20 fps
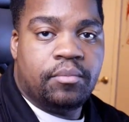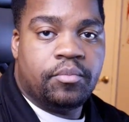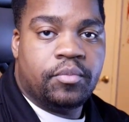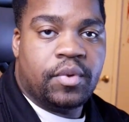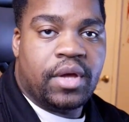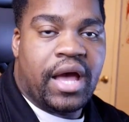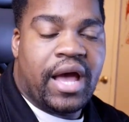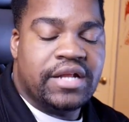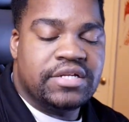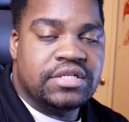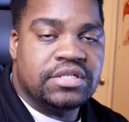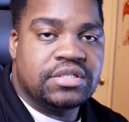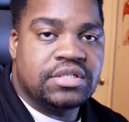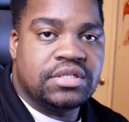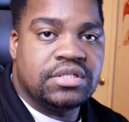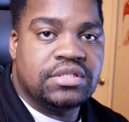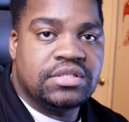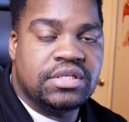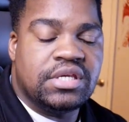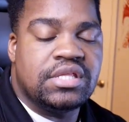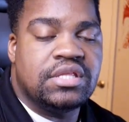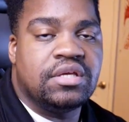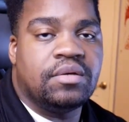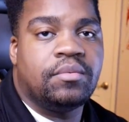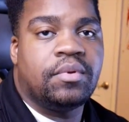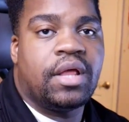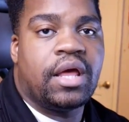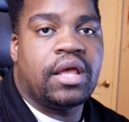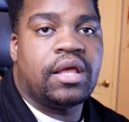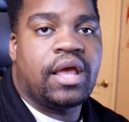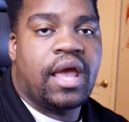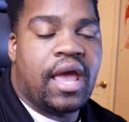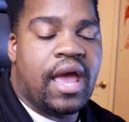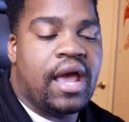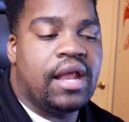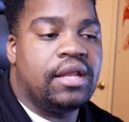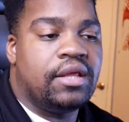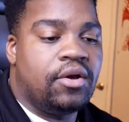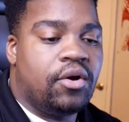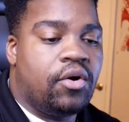I just can see them like
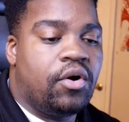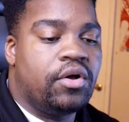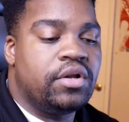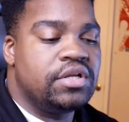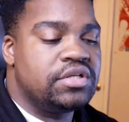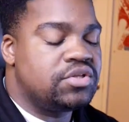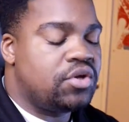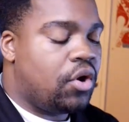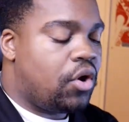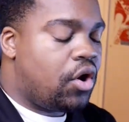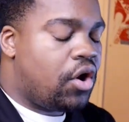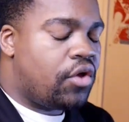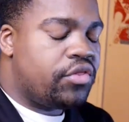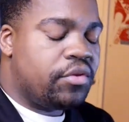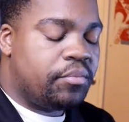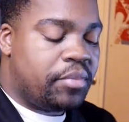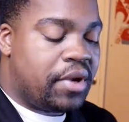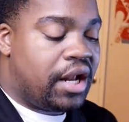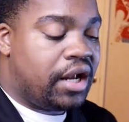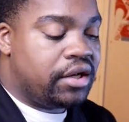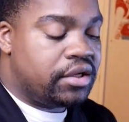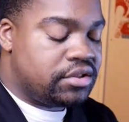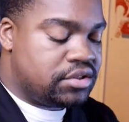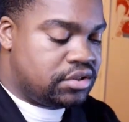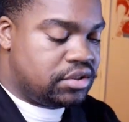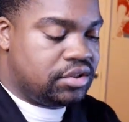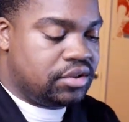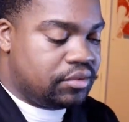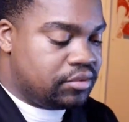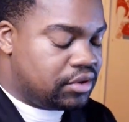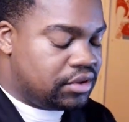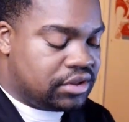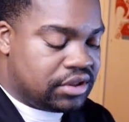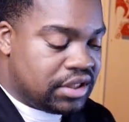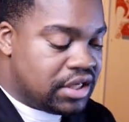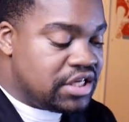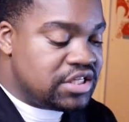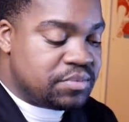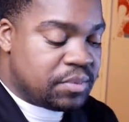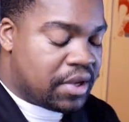adding on. It's all the
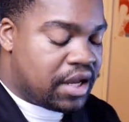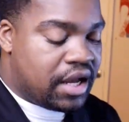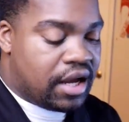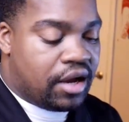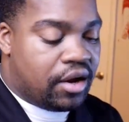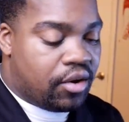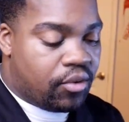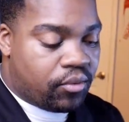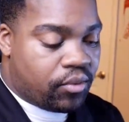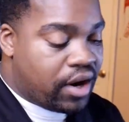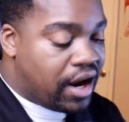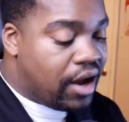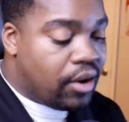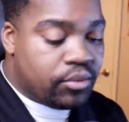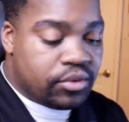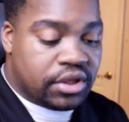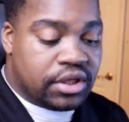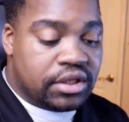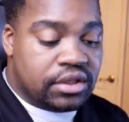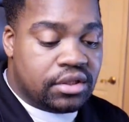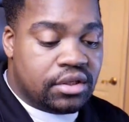things around it,